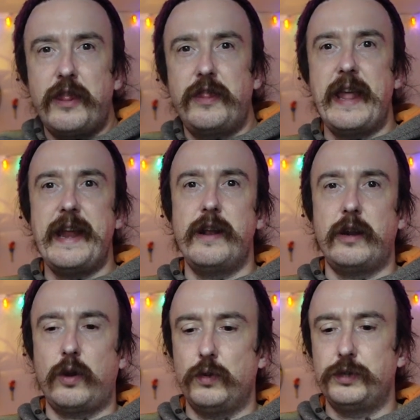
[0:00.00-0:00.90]
thin
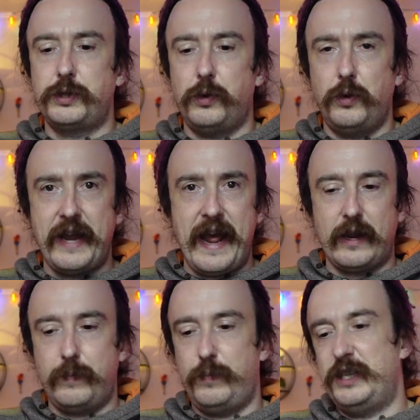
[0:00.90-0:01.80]
contour
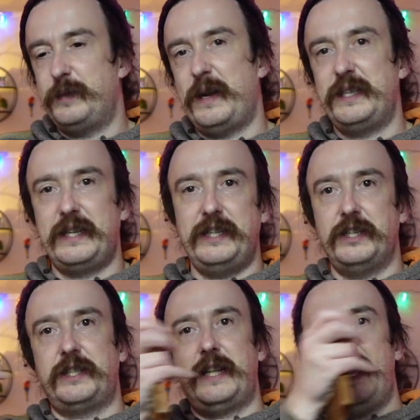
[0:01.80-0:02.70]
neck, which is basically
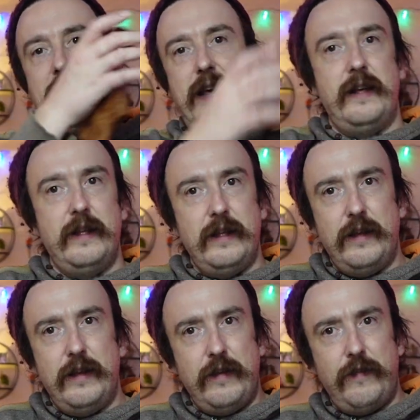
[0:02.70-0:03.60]
just their
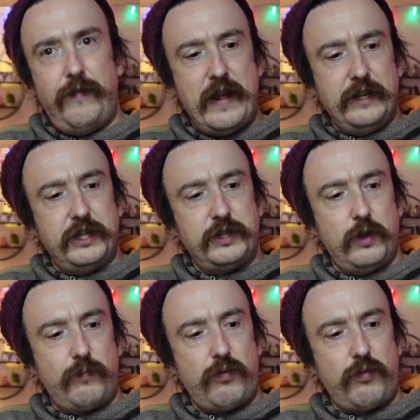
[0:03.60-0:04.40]
Fender sort of